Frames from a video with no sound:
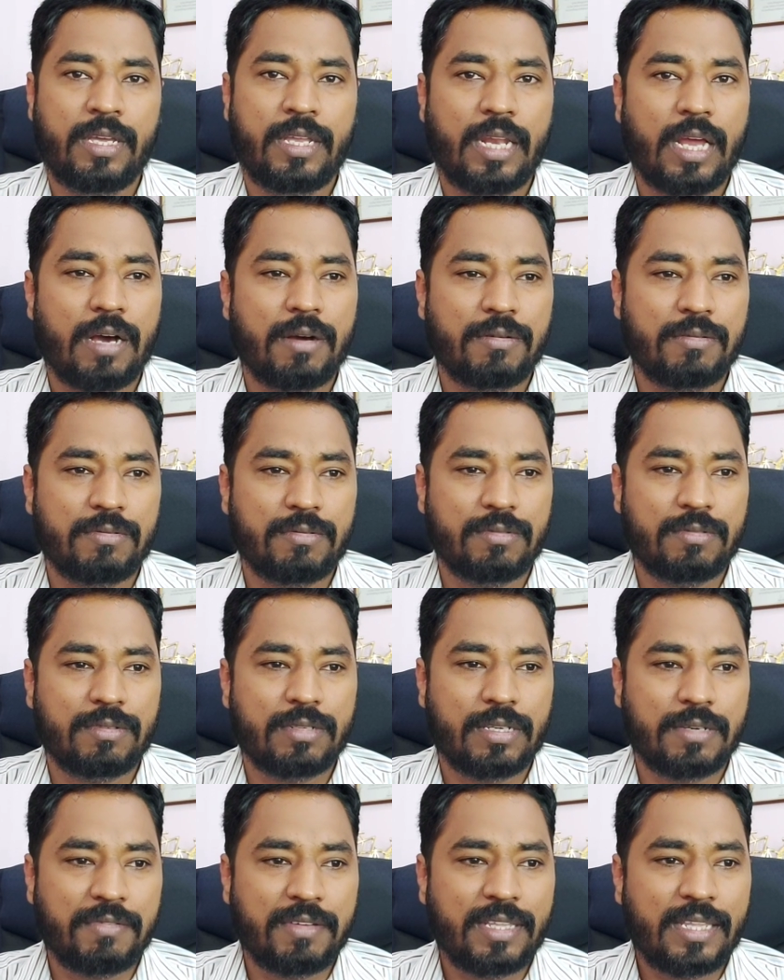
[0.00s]
Now,
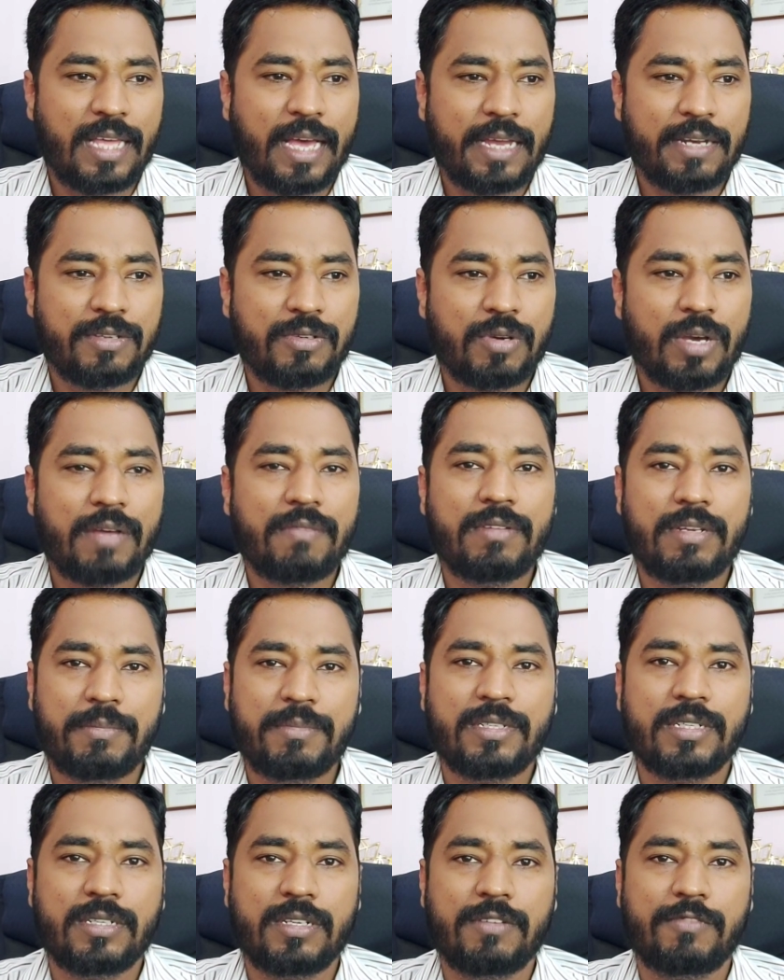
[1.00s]
given that you have
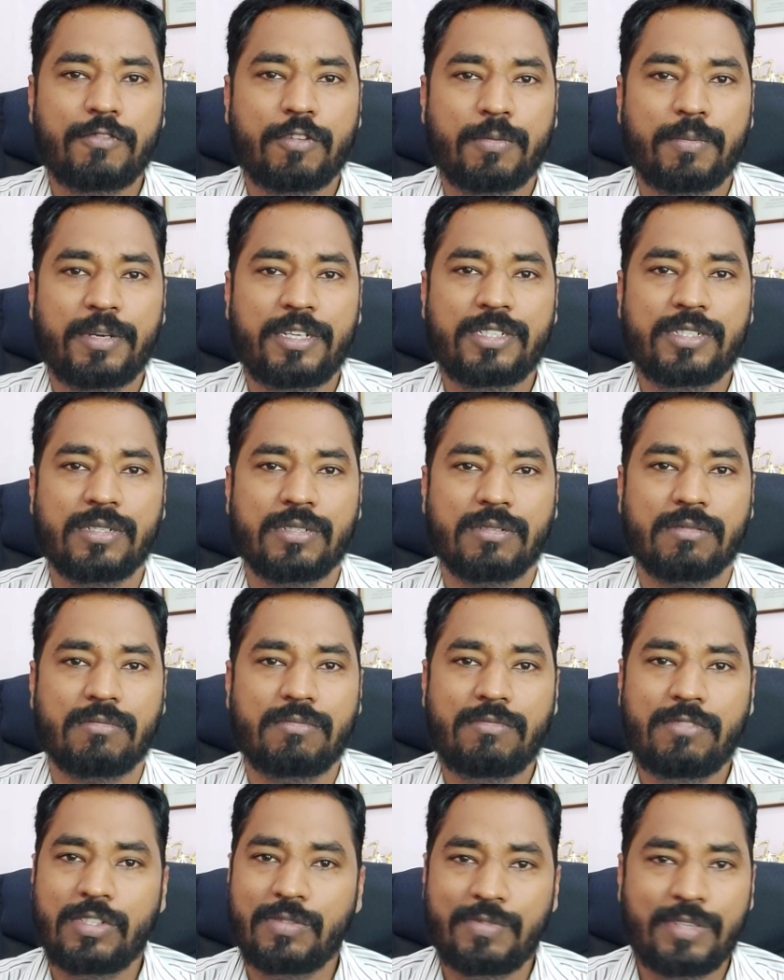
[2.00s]
limited
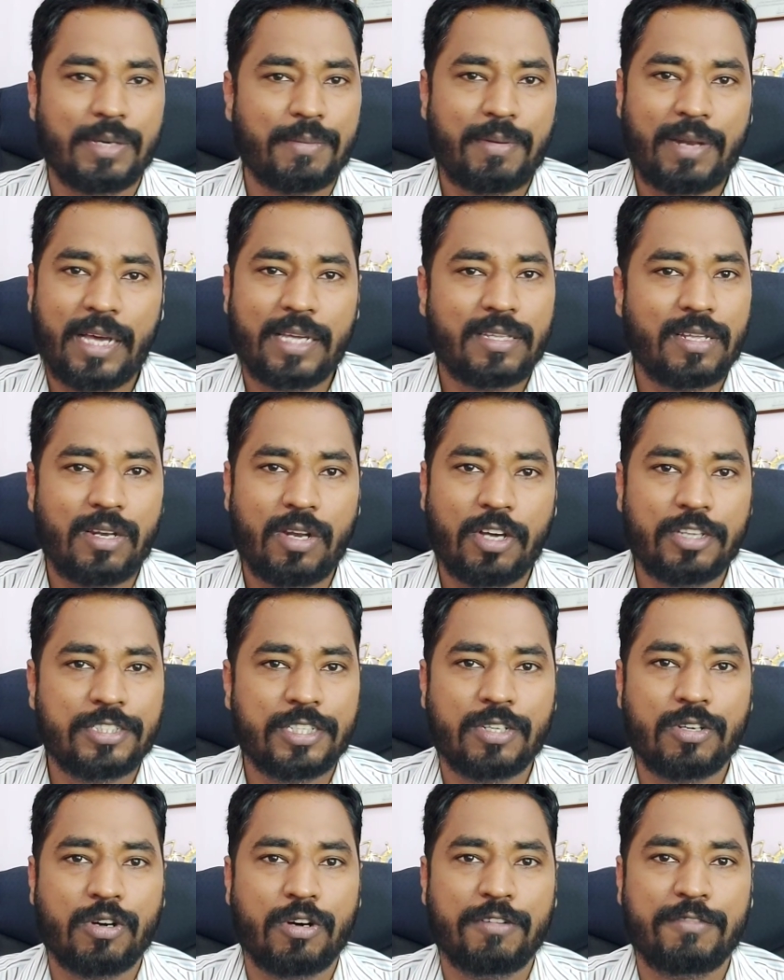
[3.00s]
information, we apply the
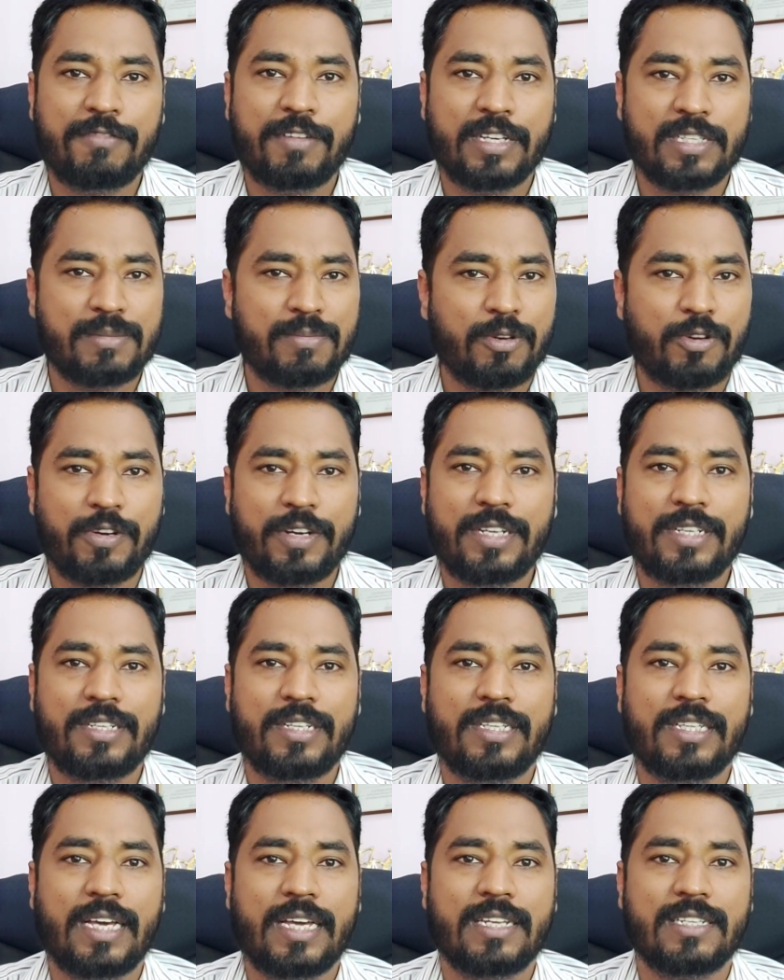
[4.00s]
logic of
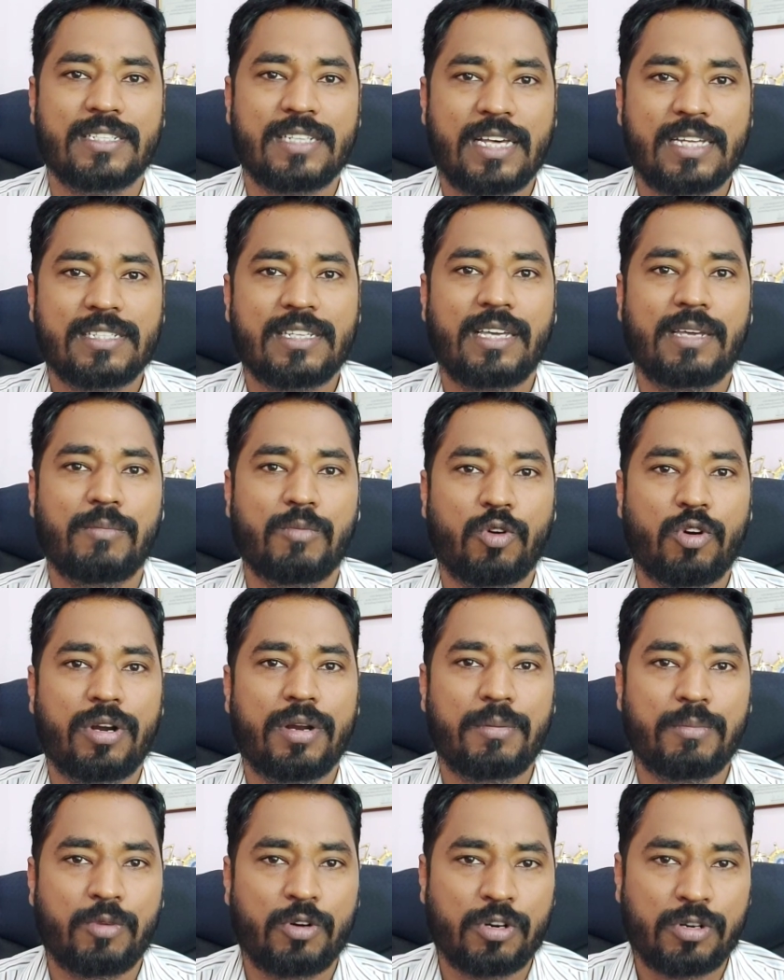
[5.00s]
exploratory, that is asking more
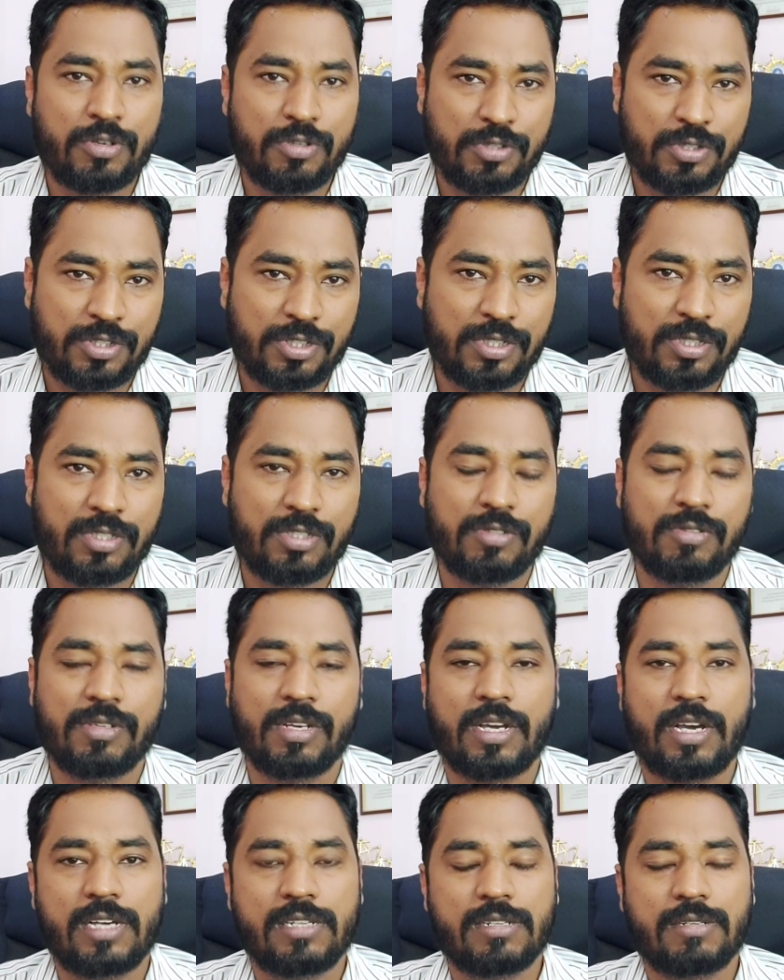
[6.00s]
and more questions to
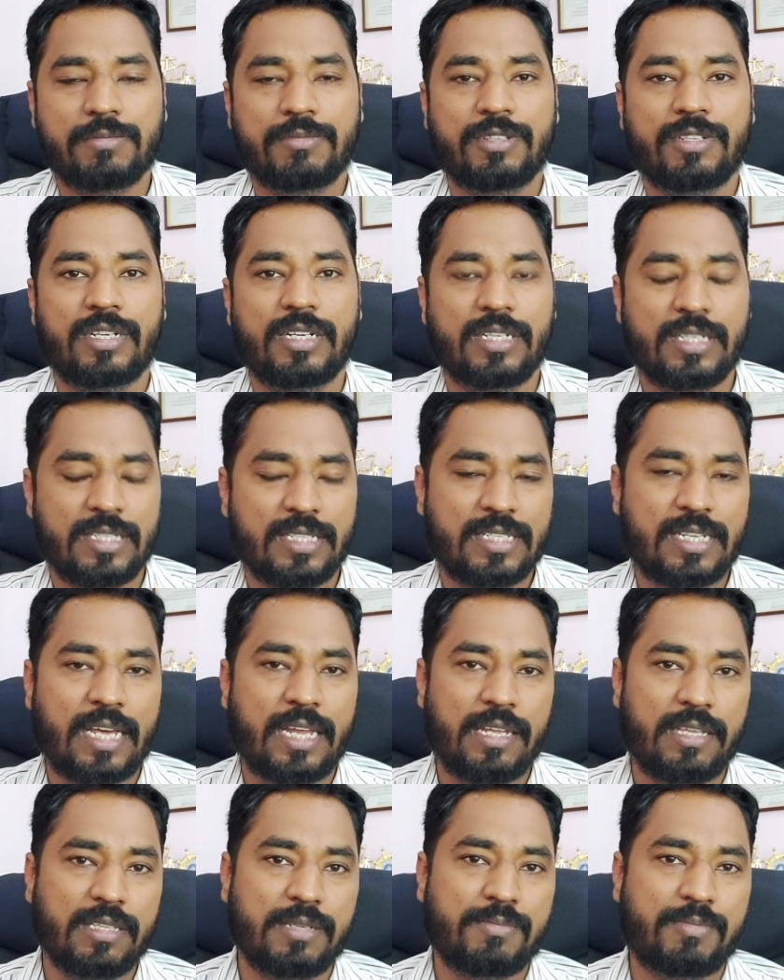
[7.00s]
the customer,
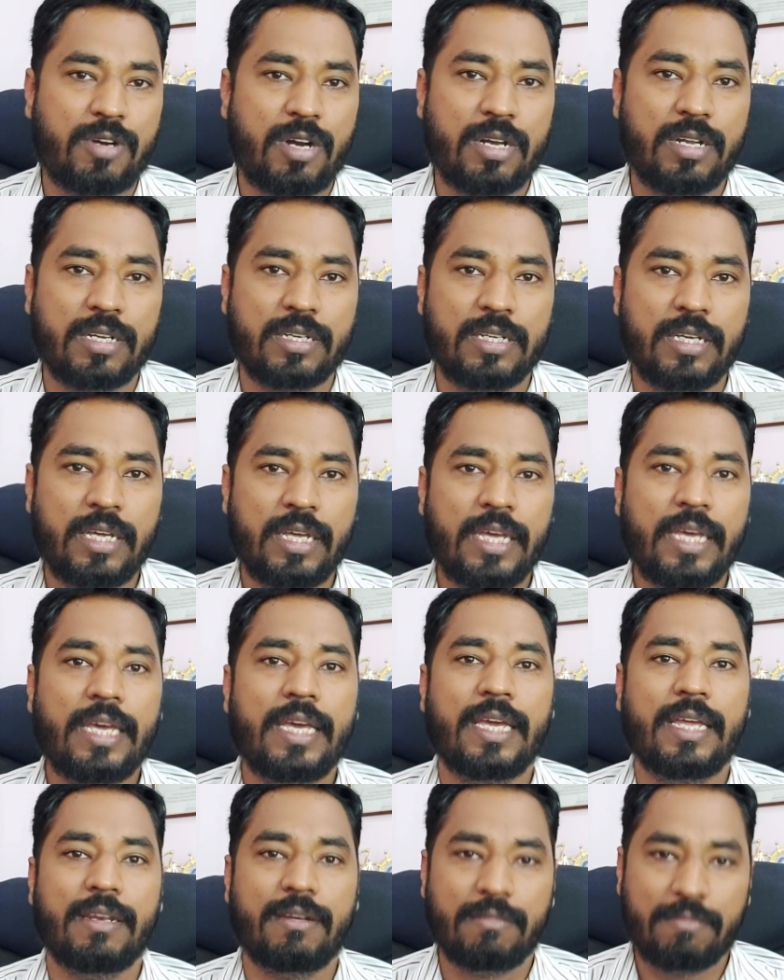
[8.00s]
understanding the product
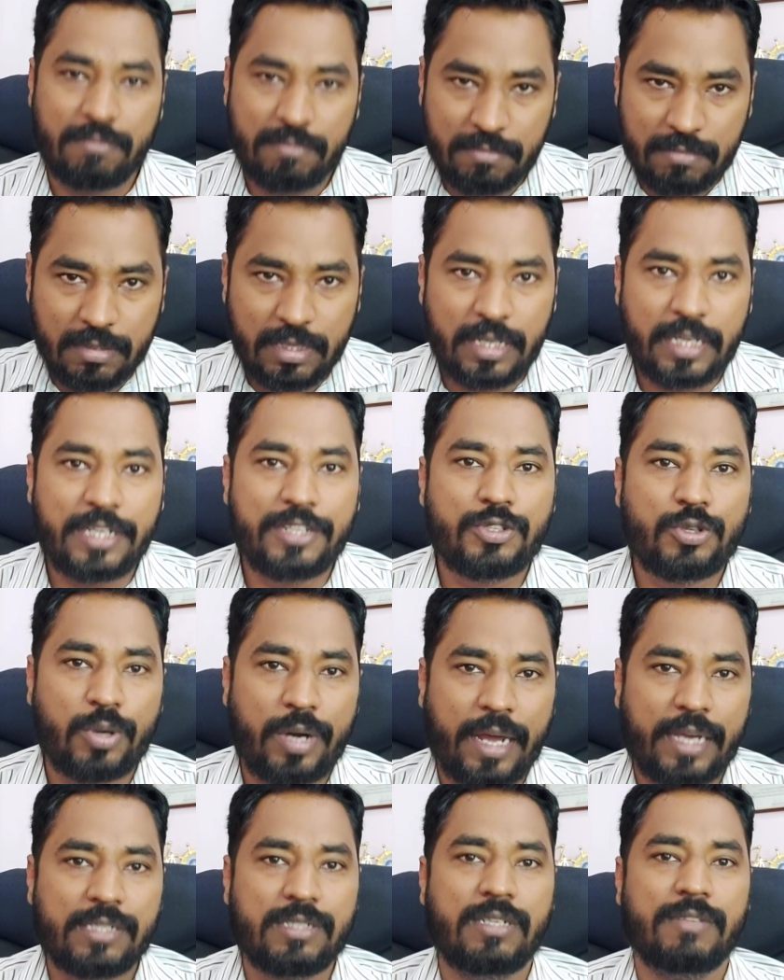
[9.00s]
in
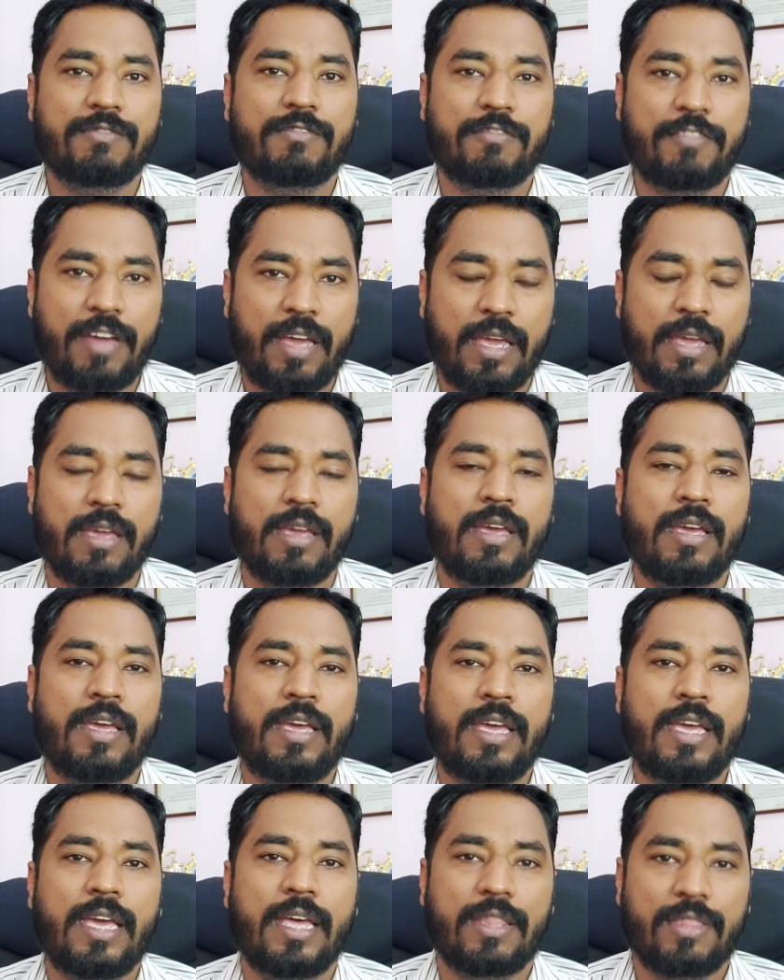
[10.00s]
interactive way,
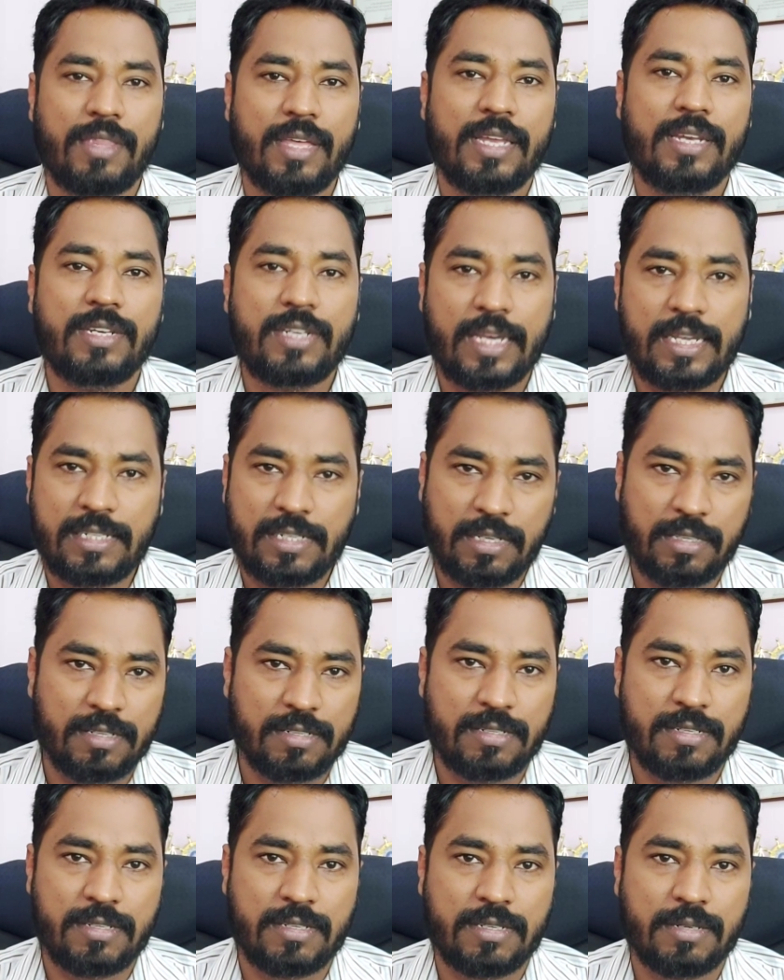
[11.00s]
and then testing
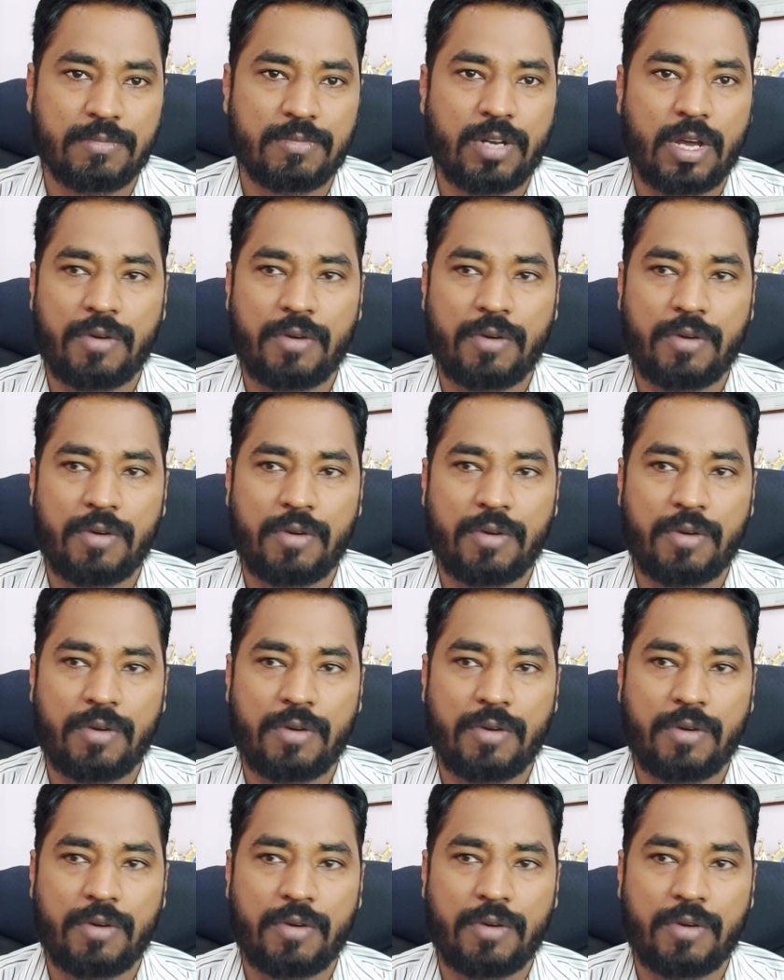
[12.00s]
the system.